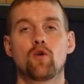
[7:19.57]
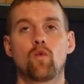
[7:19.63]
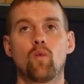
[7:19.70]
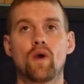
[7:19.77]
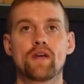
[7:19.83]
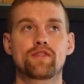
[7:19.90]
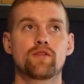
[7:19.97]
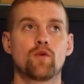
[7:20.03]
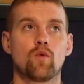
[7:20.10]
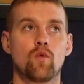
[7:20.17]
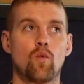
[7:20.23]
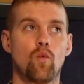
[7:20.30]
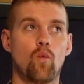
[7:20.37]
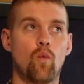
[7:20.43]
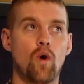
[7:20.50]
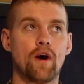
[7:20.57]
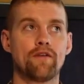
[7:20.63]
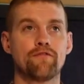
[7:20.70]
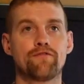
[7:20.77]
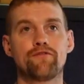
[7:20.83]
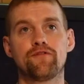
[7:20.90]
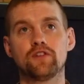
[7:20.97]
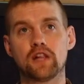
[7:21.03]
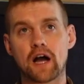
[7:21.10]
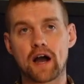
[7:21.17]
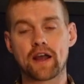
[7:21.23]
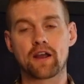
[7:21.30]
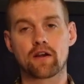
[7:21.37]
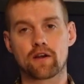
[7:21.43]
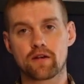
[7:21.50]
with one
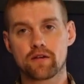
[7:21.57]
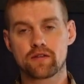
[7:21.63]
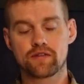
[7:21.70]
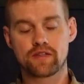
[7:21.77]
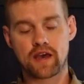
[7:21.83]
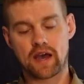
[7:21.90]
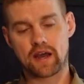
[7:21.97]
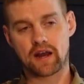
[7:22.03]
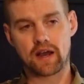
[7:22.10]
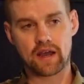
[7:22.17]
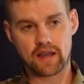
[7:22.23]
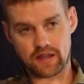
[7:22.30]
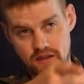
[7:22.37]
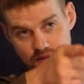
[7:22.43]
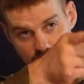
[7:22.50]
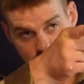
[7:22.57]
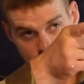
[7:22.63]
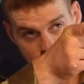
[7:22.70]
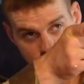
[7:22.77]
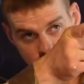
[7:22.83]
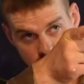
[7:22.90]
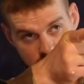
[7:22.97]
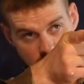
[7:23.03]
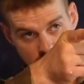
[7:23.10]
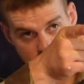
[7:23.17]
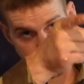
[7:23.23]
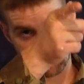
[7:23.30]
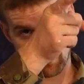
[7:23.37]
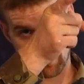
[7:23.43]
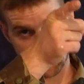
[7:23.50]
flyer that I just got
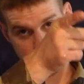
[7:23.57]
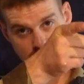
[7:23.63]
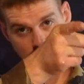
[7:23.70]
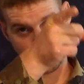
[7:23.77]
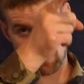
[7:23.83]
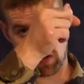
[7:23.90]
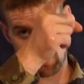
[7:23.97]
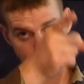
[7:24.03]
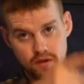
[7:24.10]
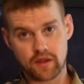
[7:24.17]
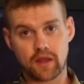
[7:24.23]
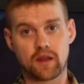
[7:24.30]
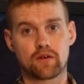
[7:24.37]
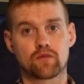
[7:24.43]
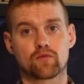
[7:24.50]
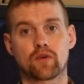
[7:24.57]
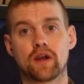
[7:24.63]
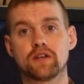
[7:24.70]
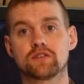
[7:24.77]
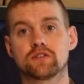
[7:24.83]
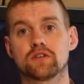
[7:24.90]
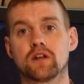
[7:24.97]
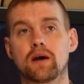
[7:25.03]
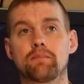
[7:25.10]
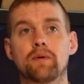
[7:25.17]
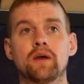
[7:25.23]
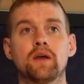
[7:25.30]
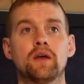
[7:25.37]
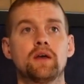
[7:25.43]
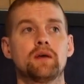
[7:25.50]
the breathing wrong and raised it
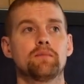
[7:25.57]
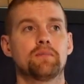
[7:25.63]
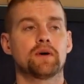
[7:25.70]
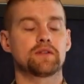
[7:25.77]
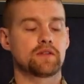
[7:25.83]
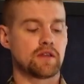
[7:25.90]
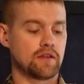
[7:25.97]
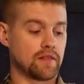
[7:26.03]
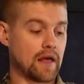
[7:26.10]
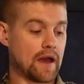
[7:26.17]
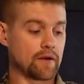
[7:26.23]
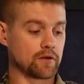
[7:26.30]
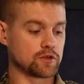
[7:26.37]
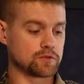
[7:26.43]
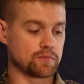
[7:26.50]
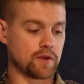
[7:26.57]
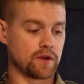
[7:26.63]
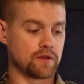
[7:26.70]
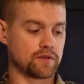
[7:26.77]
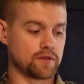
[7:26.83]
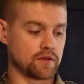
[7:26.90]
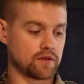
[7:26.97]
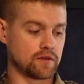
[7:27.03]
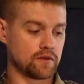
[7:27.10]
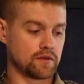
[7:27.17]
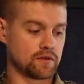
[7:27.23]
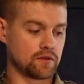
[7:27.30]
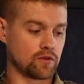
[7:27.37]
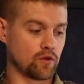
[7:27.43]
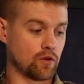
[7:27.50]
up, but the lateral spread on
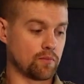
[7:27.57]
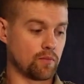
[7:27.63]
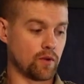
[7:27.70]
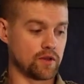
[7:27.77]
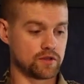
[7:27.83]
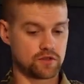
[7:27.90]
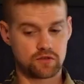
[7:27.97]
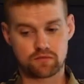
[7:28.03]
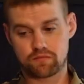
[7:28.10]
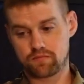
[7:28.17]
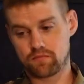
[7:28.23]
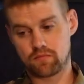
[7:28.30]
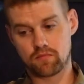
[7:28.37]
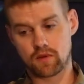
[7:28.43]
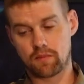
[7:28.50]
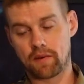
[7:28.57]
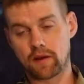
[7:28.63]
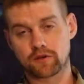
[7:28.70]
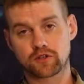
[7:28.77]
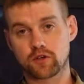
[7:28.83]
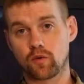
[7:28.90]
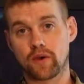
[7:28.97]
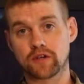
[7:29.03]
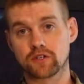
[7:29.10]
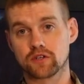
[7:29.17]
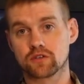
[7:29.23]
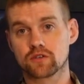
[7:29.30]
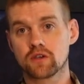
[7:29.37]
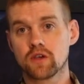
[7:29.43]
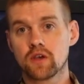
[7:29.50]
the group was about 2
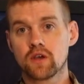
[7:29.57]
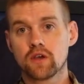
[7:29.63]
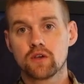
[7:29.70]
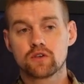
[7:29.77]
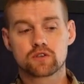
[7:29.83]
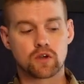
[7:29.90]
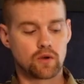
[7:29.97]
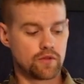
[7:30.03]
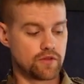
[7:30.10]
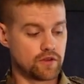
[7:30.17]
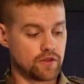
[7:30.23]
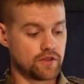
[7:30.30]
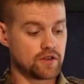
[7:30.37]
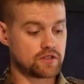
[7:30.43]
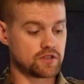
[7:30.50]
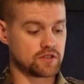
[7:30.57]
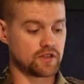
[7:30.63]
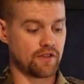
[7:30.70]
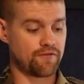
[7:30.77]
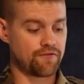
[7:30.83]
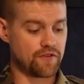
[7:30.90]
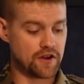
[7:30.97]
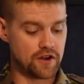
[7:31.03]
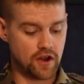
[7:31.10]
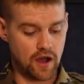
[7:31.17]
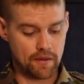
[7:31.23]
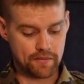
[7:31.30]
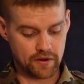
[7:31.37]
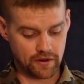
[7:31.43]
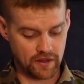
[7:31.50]
inches. So this is a
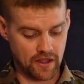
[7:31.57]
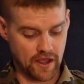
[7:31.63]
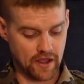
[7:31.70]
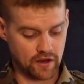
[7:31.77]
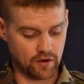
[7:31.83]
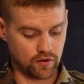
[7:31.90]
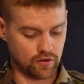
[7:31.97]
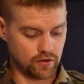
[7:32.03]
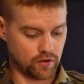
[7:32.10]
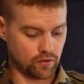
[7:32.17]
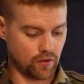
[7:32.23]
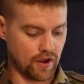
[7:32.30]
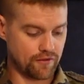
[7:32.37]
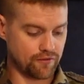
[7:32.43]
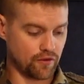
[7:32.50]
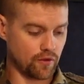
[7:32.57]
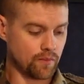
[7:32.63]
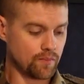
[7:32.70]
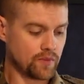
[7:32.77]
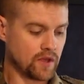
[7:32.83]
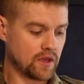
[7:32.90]
phenomenally accurate little rifle.